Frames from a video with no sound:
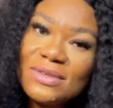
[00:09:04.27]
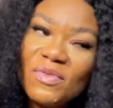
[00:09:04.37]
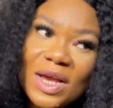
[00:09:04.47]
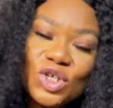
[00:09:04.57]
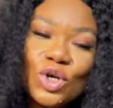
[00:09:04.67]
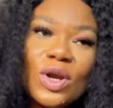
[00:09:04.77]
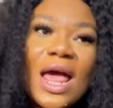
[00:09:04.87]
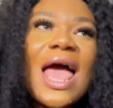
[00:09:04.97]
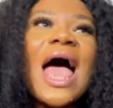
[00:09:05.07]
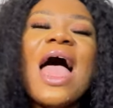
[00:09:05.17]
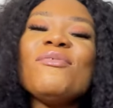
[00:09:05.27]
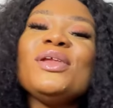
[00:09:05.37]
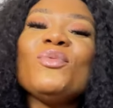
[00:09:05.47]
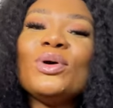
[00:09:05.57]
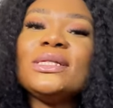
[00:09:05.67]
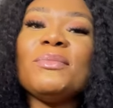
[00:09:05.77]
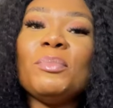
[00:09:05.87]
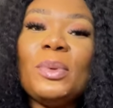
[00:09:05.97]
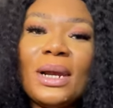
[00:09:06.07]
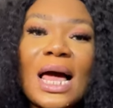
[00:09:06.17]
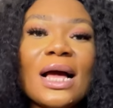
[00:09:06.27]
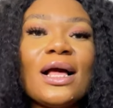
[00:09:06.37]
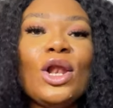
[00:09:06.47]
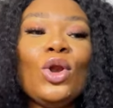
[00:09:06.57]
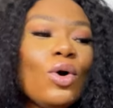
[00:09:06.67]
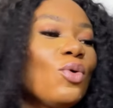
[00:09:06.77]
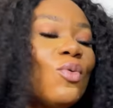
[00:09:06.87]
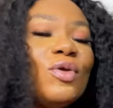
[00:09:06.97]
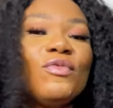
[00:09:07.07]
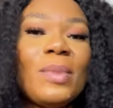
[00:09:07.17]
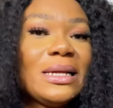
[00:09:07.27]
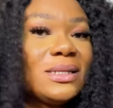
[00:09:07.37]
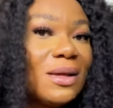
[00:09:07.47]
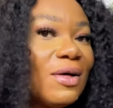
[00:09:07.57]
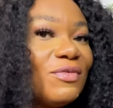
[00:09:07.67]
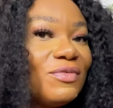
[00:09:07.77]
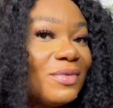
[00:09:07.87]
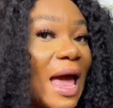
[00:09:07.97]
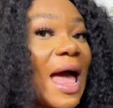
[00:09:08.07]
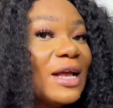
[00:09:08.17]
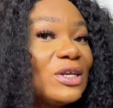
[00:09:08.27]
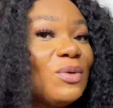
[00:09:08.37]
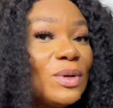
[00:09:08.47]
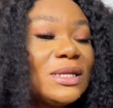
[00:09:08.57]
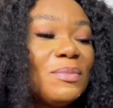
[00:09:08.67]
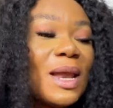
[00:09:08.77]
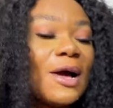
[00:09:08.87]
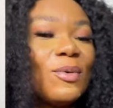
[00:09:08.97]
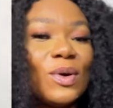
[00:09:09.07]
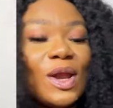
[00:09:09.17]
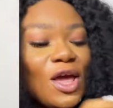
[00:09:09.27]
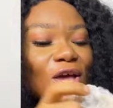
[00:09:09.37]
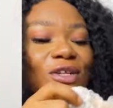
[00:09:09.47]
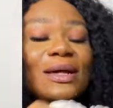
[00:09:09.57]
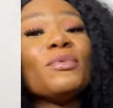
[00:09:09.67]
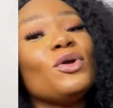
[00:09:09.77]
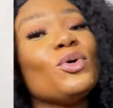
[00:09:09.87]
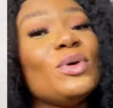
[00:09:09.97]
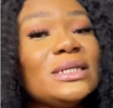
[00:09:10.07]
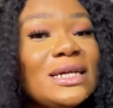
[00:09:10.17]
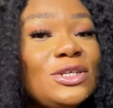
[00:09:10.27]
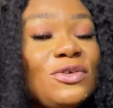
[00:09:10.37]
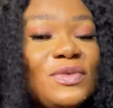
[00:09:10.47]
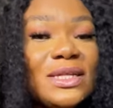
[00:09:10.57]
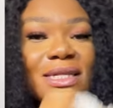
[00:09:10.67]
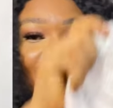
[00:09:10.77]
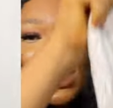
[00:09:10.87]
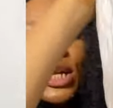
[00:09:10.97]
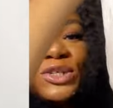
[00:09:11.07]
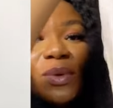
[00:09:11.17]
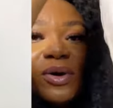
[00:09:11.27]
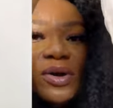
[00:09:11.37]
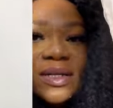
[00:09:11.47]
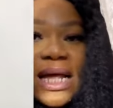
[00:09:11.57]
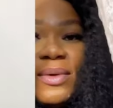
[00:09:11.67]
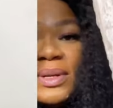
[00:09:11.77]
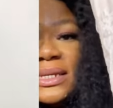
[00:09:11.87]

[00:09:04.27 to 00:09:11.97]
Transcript: fashion? I really want a black long one for myself. I actually want a black one, so I'm going to go in search of it. So we're going to style it with